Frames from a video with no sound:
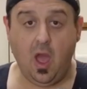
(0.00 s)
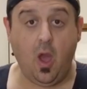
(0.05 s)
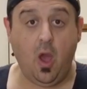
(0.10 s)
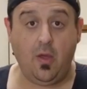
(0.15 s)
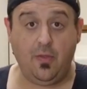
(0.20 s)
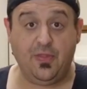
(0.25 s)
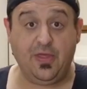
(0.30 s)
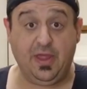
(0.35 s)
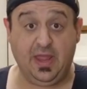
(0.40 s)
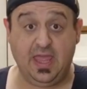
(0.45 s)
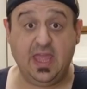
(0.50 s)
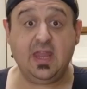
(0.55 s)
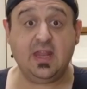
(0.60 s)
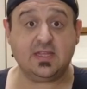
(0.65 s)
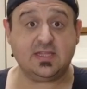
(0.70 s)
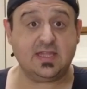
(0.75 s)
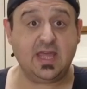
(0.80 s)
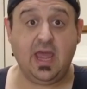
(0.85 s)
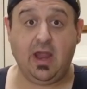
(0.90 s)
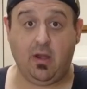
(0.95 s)
The heat
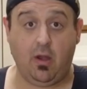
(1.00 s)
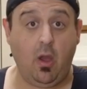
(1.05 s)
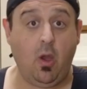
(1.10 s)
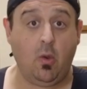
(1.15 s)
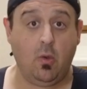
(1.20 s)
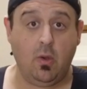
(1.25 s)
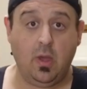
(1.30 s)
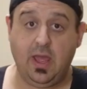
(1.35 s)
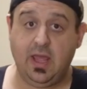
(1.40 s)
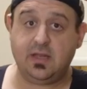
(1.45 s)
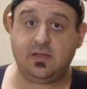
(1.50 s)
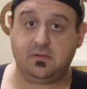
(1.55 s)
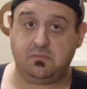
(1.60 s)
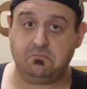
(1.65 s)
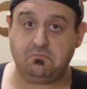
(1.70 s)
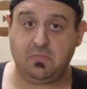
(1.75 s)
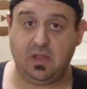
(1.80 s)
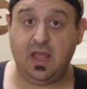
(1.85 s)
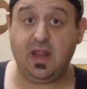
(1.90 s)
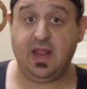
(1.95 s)
is there. Oh, it
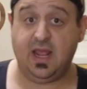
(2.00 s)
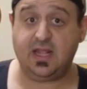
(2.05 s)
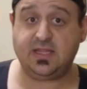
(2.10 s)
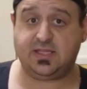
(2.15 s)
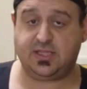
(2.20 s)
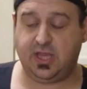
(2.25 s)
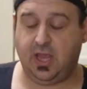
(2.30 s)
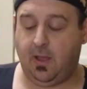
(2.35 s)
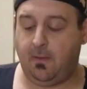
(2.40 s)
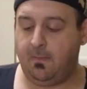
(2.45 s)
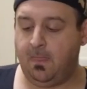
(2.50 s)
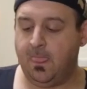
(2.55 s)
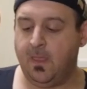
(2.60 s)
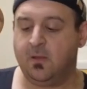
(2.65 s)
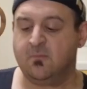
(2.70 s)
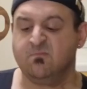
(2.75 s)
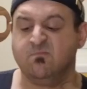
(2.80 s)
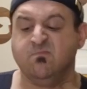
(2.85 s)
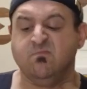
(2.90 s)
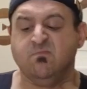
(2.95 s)
hits you.
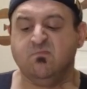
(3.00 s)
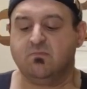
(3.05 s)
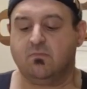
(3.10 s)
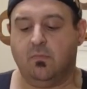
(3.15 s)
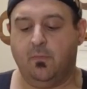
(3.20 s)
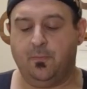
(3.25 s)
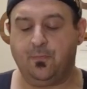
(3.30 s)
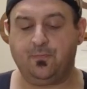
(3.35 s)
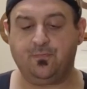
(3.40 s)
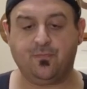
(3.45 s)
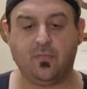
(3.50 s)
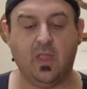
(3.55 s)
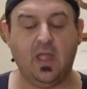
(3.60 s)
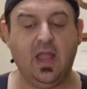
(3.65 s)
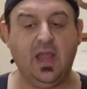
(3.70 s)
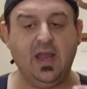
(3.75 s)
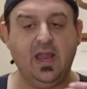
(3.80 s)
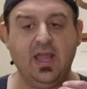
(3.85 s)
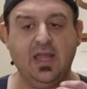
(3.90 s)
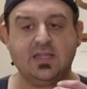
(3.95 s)

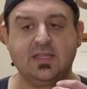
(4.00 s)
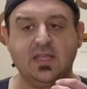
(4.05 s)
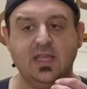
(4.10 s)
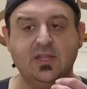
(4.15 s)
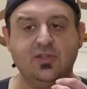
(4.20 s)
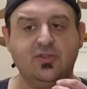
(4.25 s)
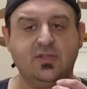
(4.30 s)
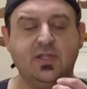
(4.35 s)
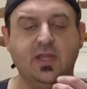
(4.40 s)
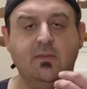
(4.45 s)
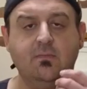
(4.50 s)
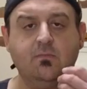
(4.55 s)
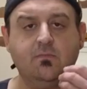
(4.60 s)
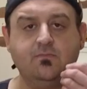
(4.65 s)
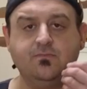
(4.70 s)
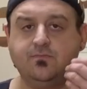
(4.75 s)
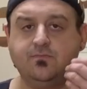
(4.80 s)
It's interesting.